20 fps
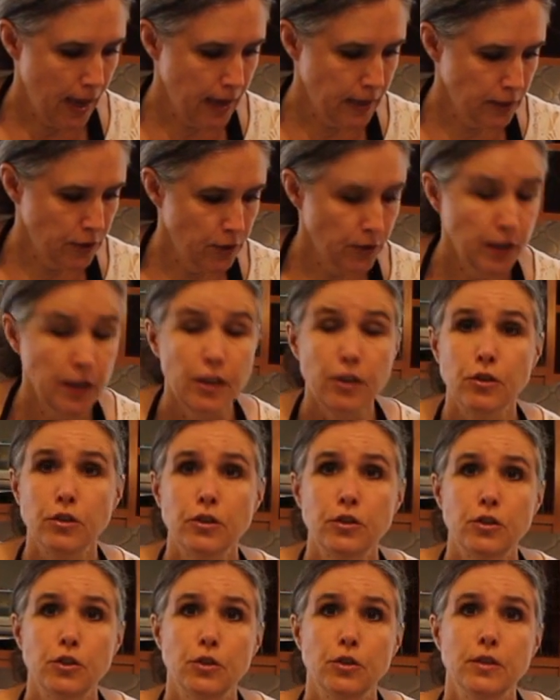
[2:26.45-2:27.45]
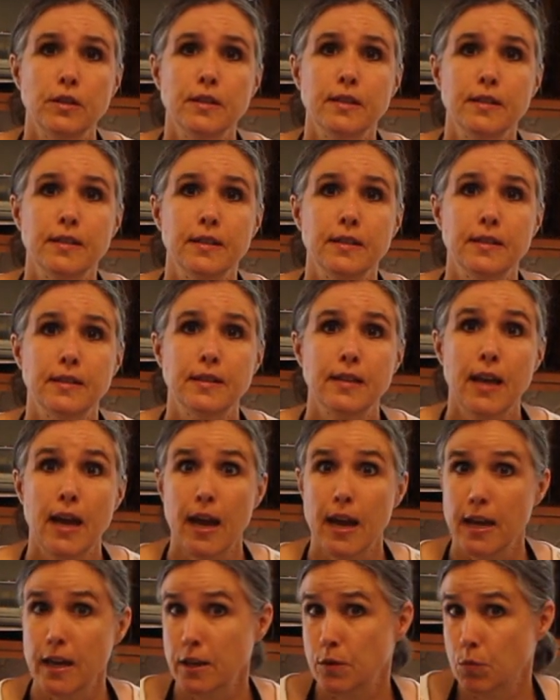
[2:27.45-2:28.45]
And so get your students to
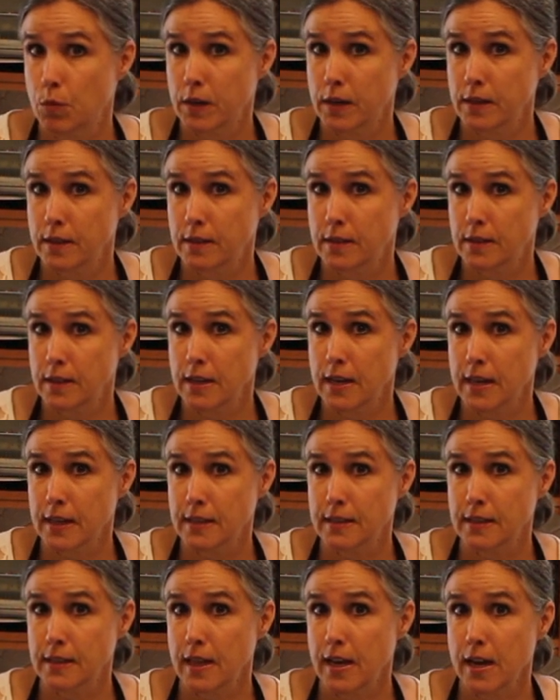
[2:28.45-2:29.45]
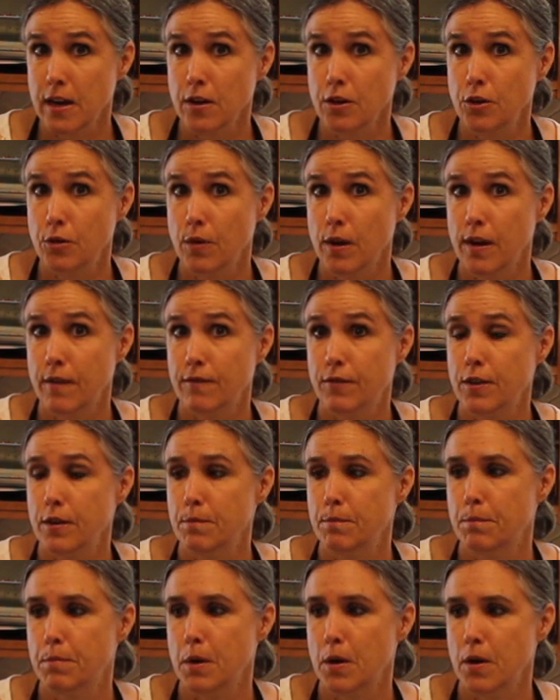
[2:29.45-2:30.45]
say, what is the next layer? You have
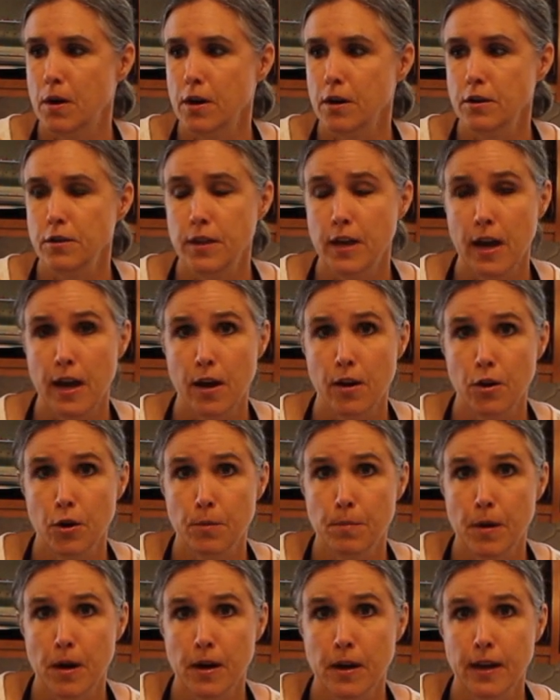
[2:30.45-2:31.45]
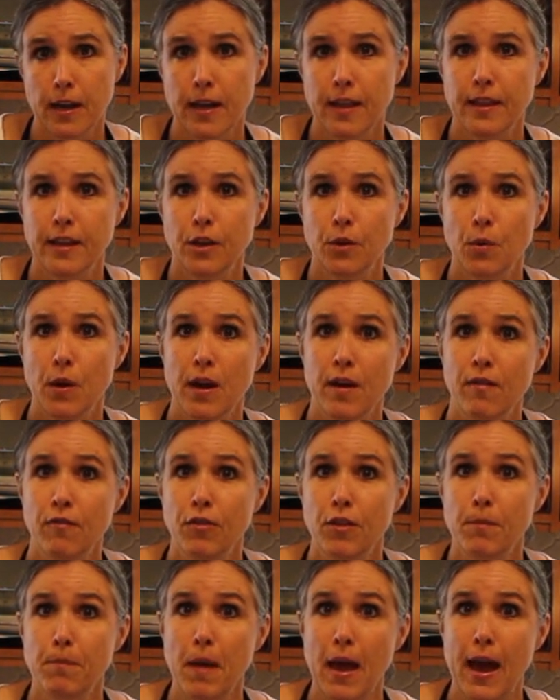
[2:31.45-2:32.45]
the bark, or the outer bark, and then you
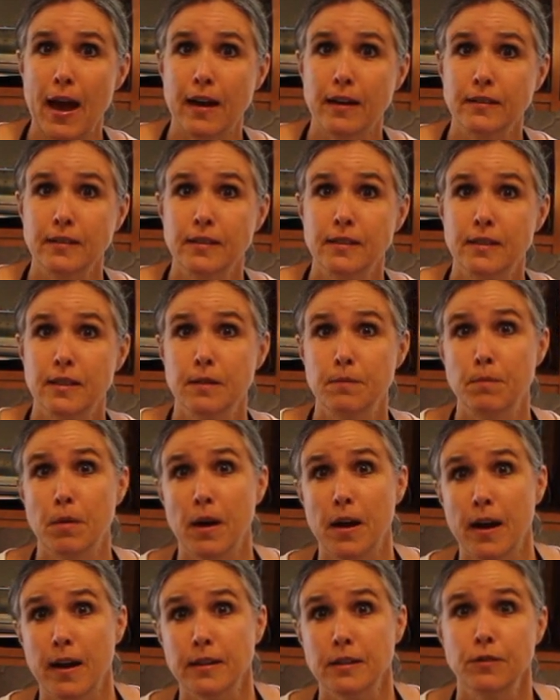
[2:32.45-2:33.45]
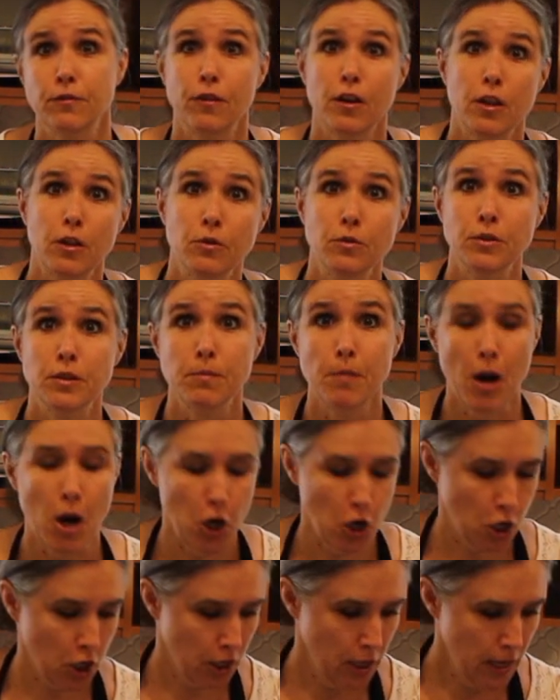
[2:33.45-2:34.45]
have the bast. The bast follows the bark.